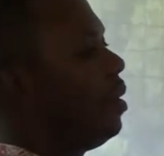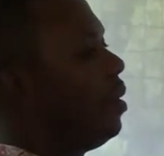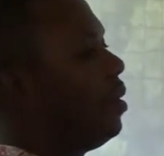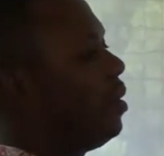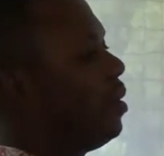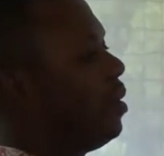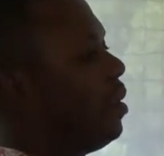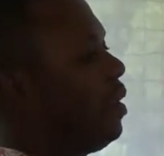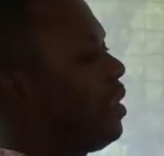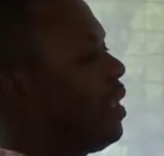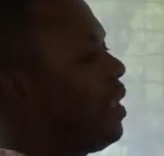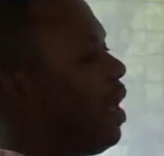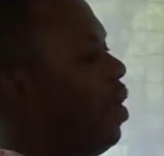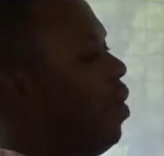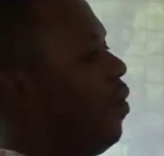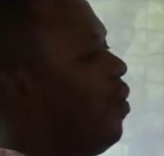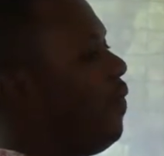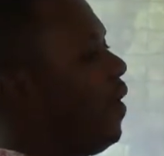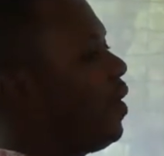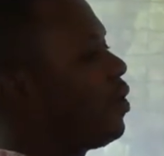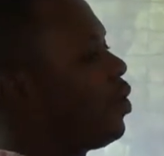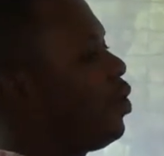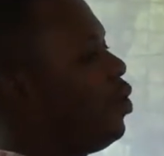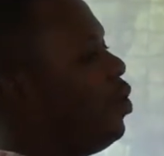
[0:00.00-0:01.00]
Theta
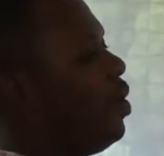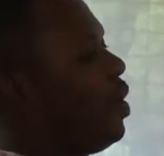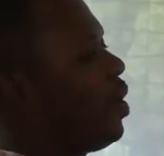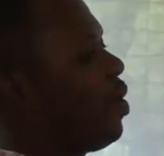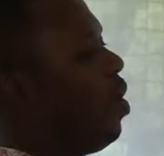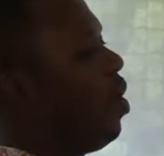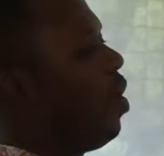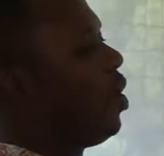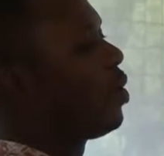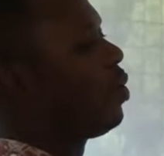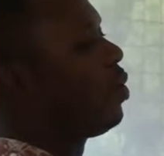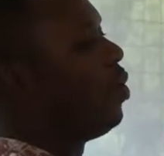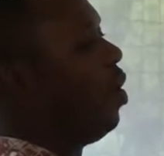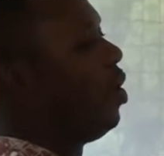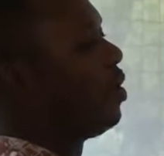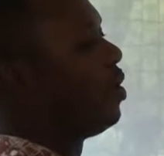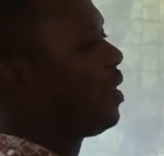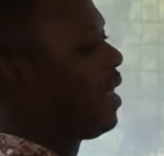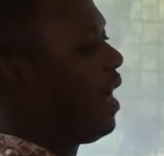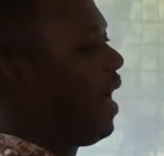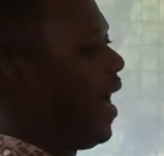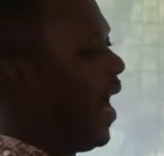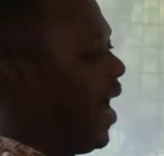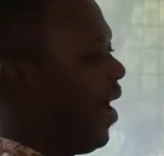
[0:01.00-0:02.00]
over 2 equals what?
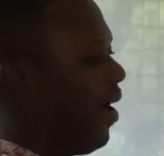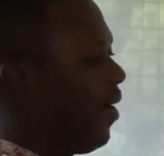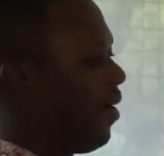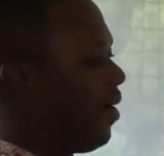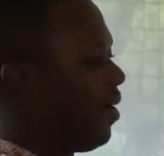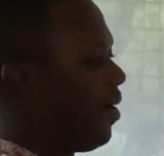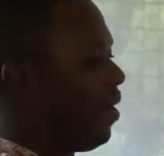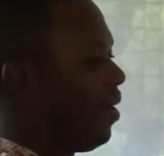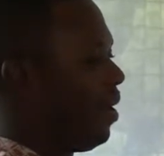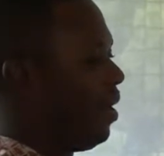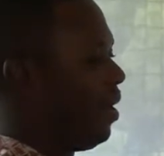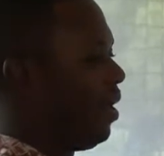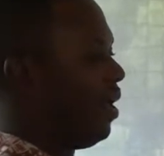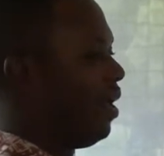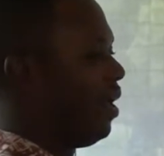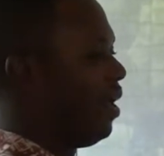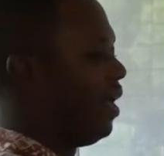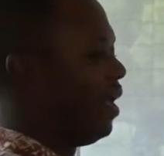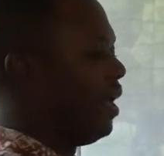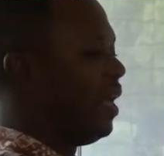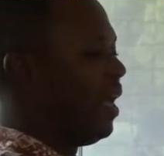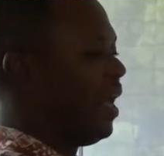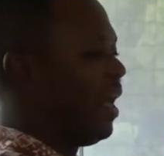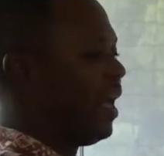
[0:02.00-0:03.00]
R.
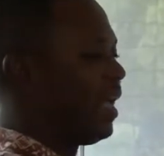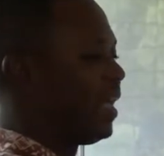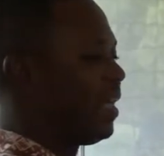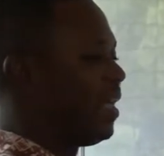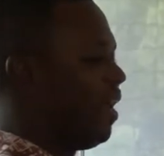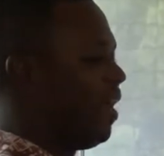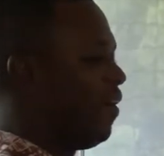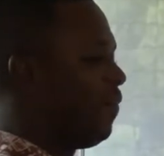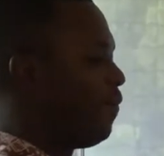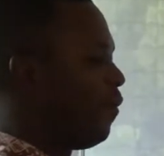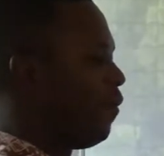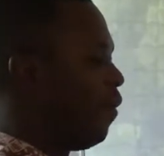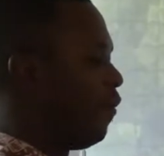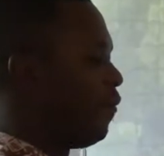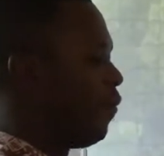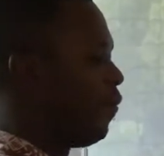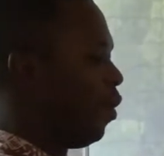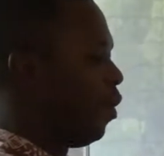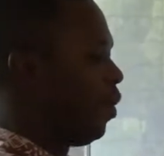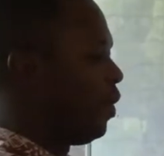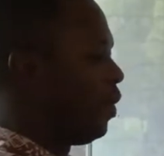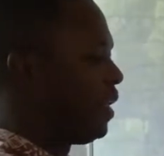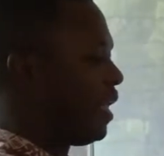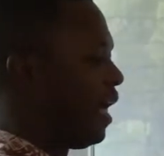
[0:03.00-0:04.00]
It therefore
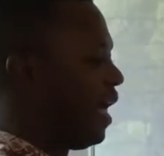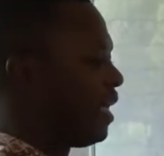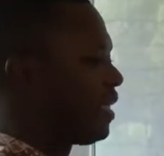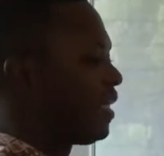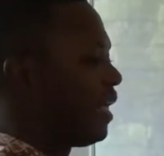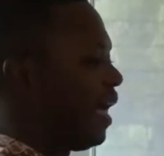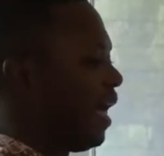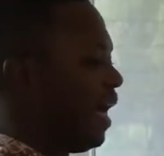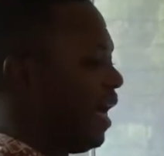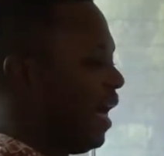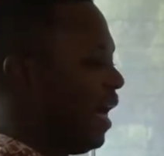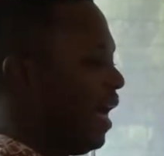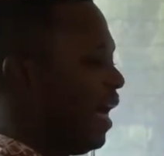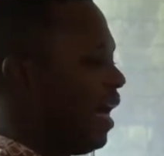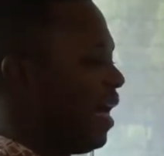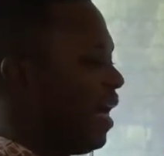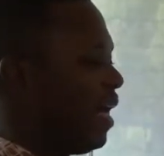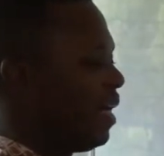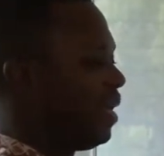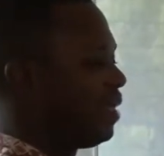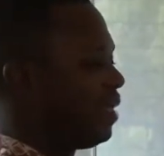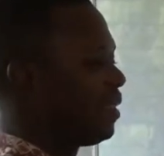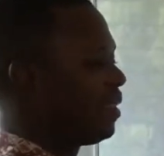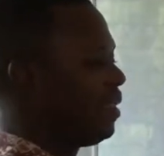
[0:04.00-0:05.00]
follows that
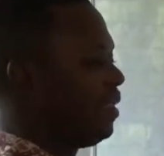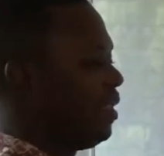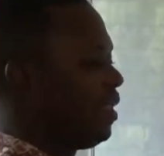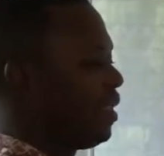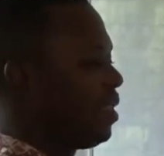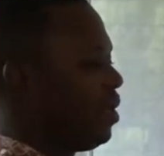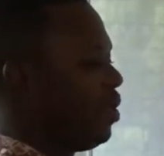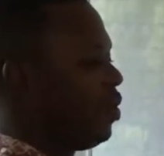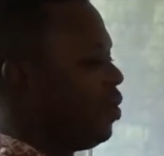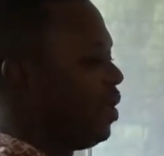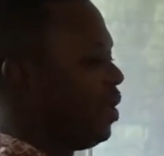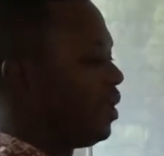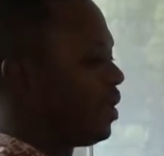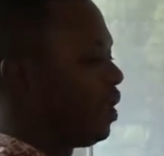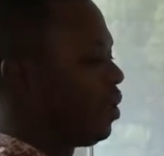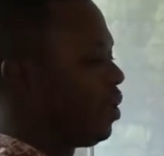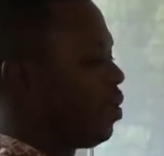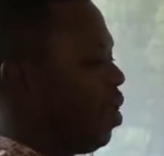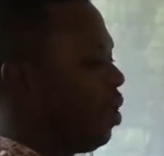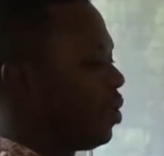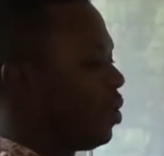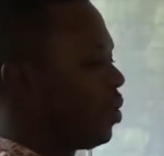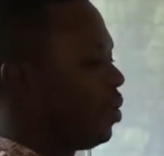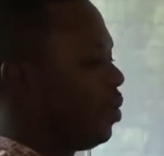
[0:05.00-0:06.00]
TQ is
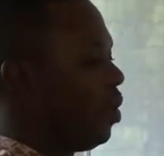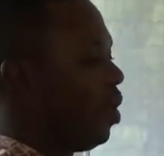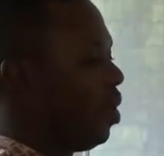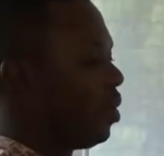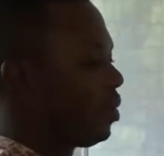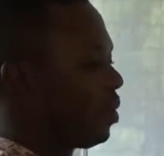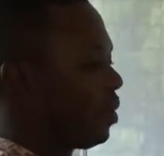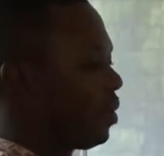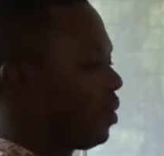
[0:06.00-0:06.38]
equal to what?